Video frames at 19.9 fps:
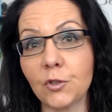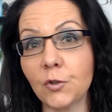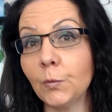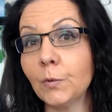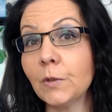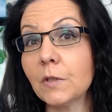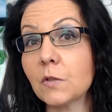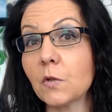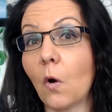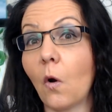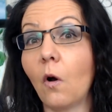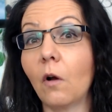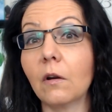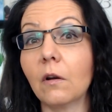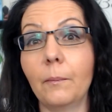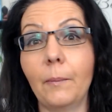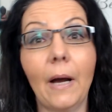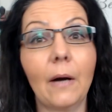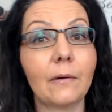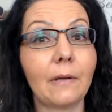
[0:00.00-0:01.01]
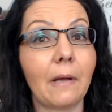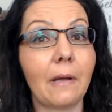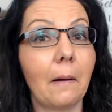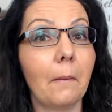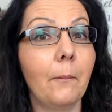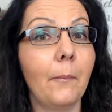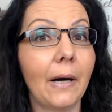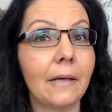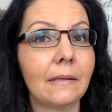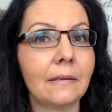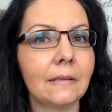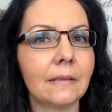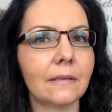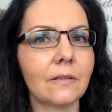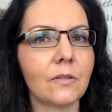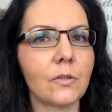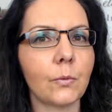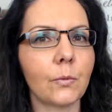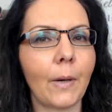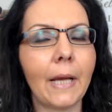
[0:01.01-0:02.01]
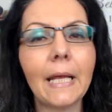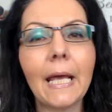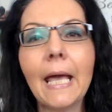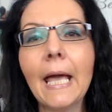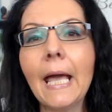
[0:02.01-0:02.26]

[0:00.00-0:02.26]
June is all about abundance, right?